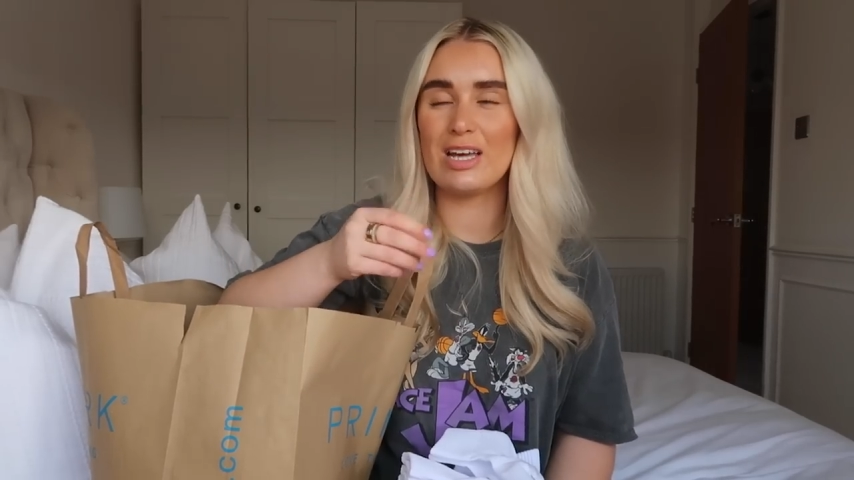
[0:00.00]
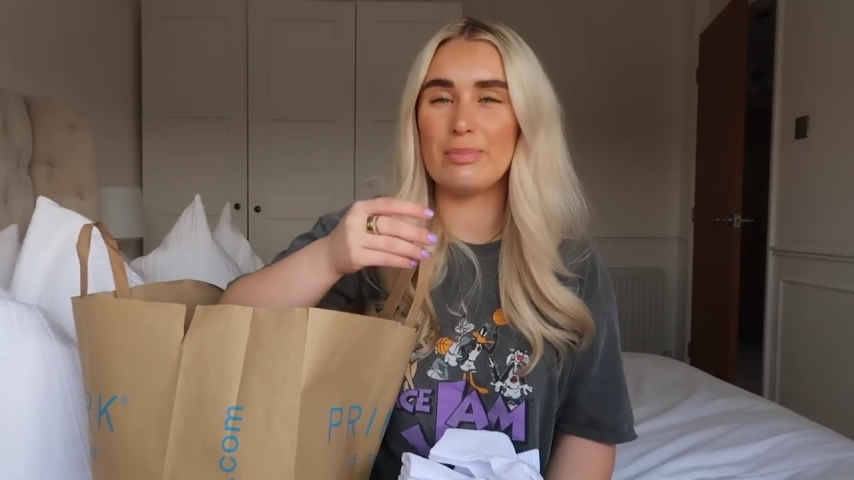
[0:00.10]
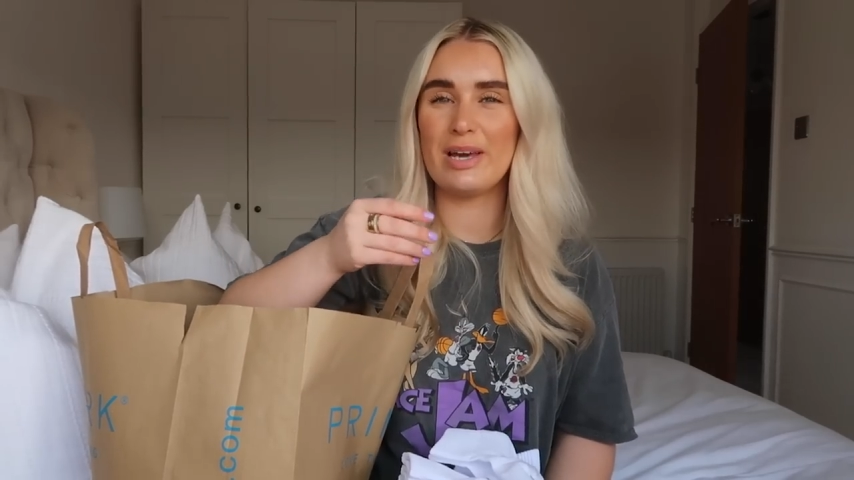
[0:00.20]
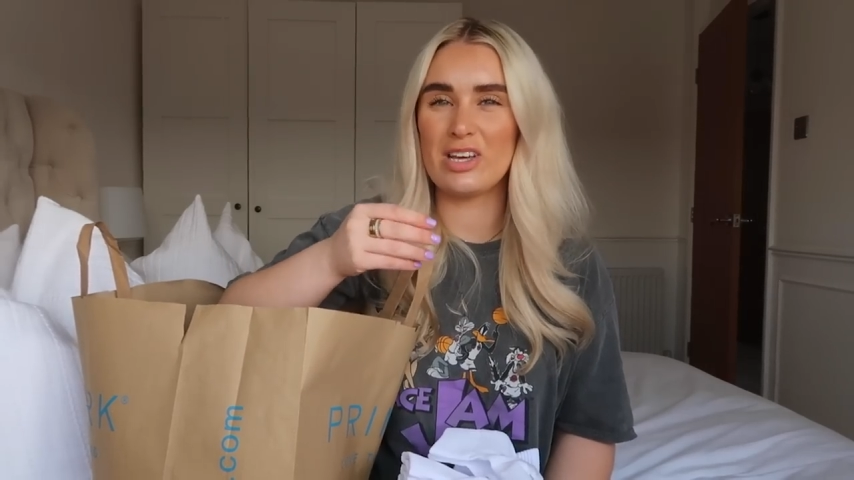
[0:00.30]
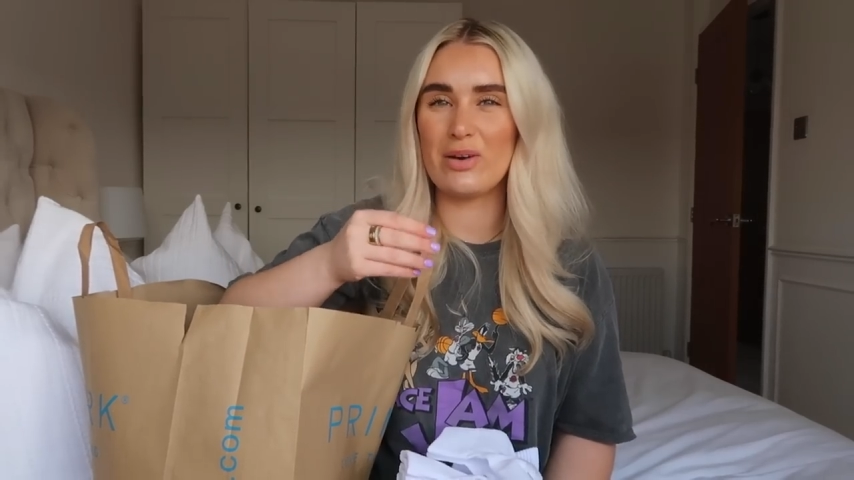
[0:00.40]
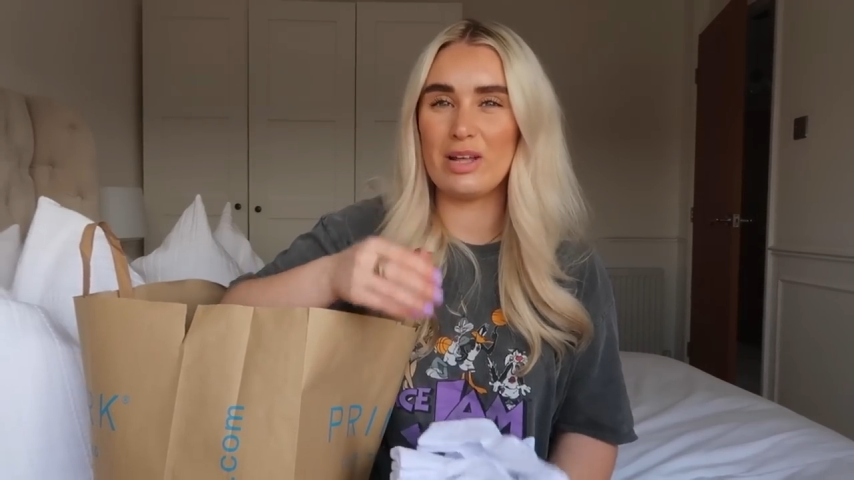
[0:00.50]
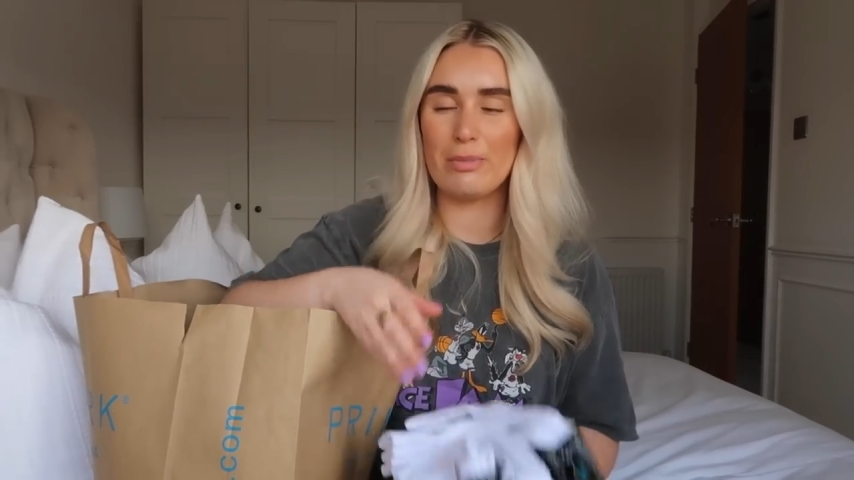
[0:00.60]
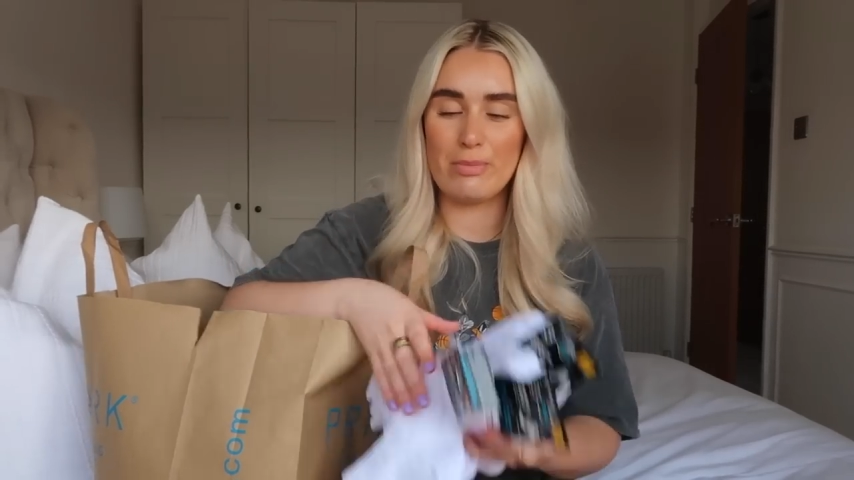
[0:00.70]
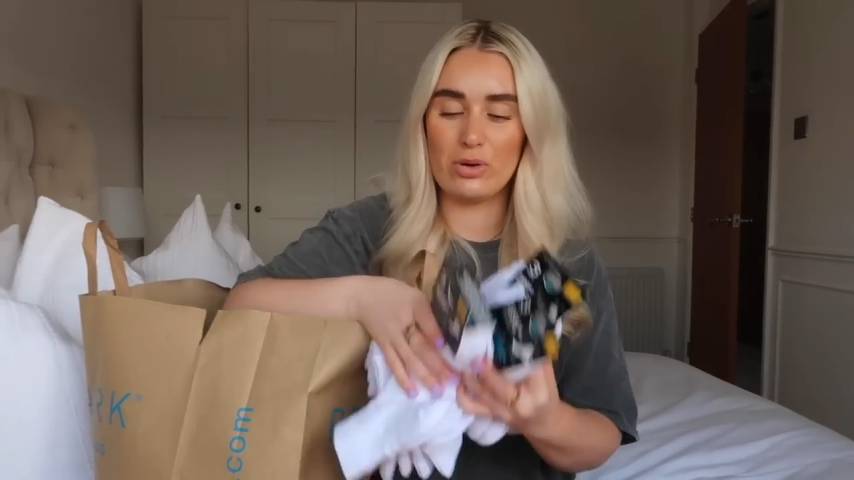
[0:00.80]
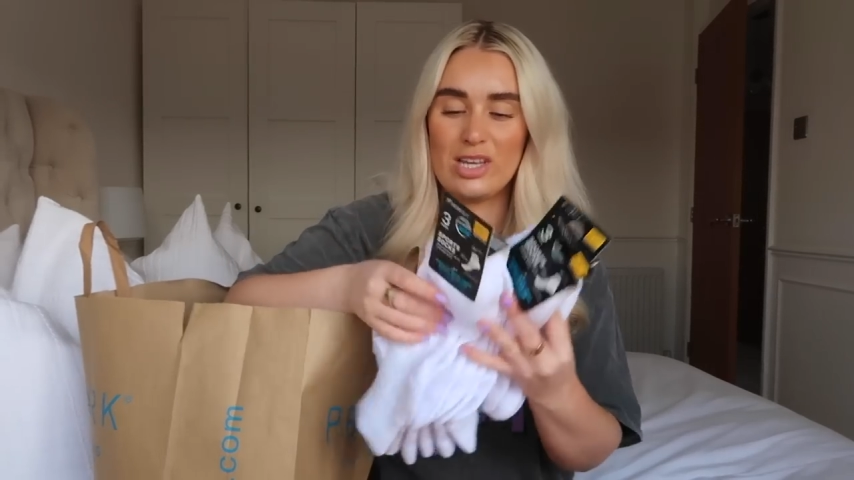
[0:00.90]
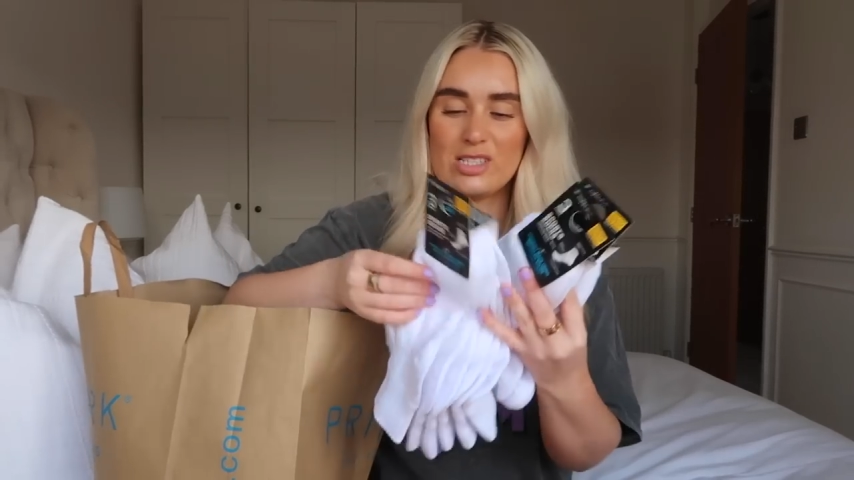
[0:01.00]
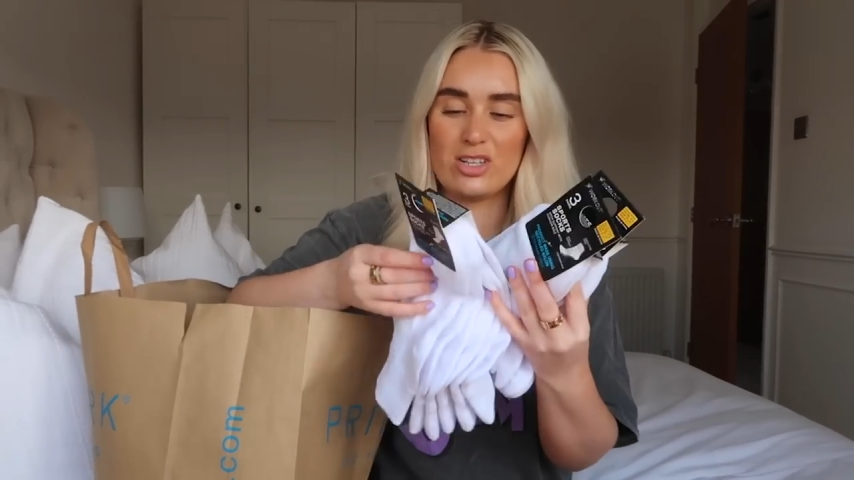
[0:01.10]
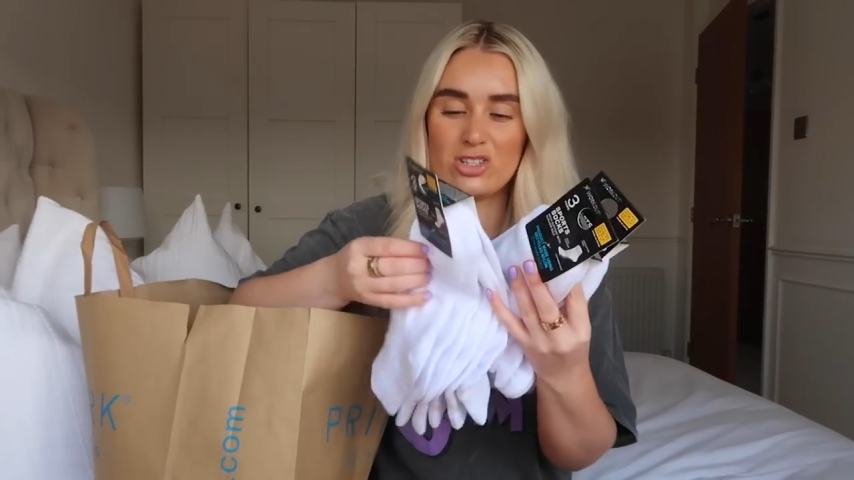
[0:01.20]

little bit and go a little bit mucky so i